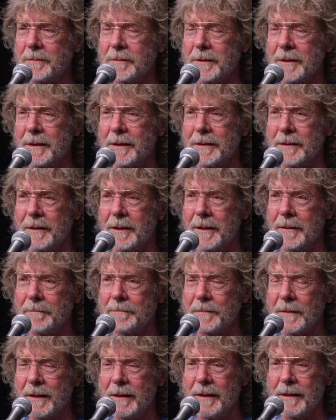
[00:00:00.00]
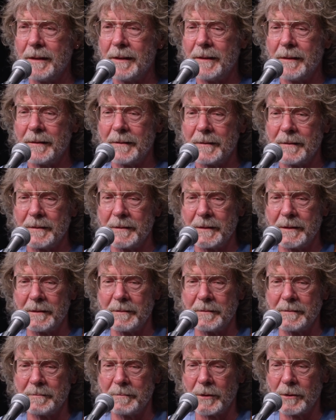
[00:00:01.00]

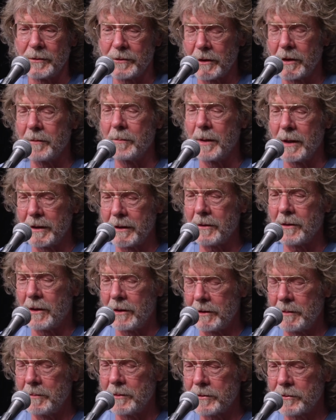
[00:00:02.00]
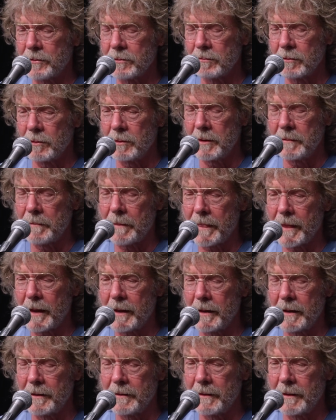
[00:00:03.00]
and most everybody called him Mr. Roy.
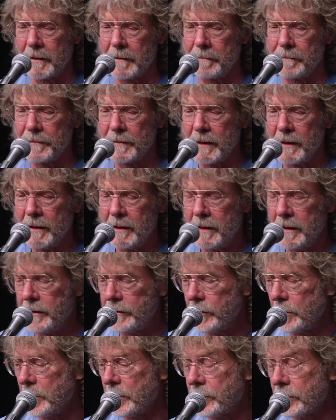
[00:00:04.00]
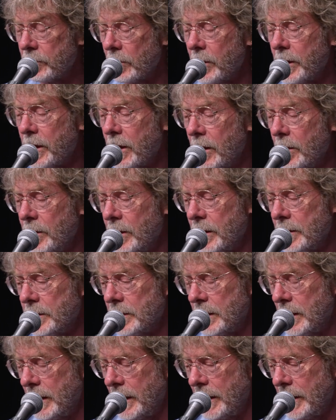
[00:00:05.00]
And so Mr. Roy came
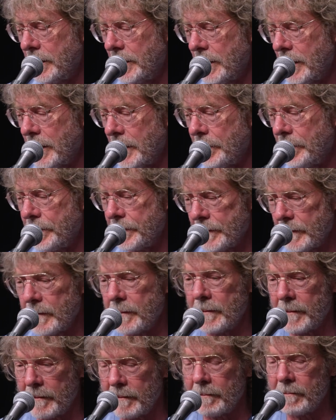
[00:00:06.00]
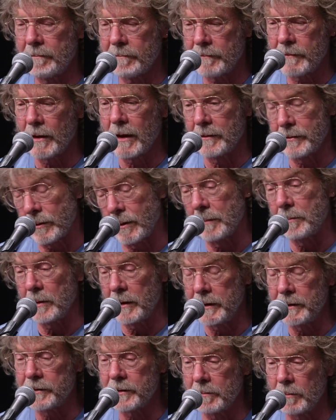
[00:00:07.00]
in, and so I
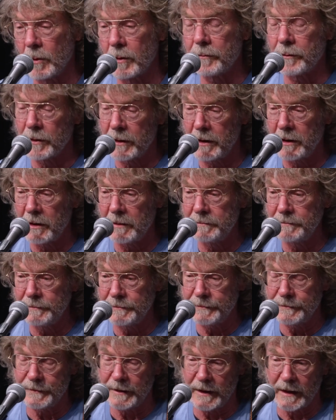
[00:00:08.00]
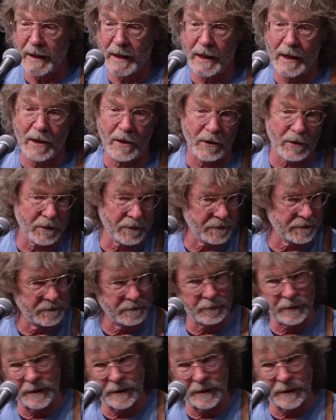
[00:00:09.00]
played some more for him. Now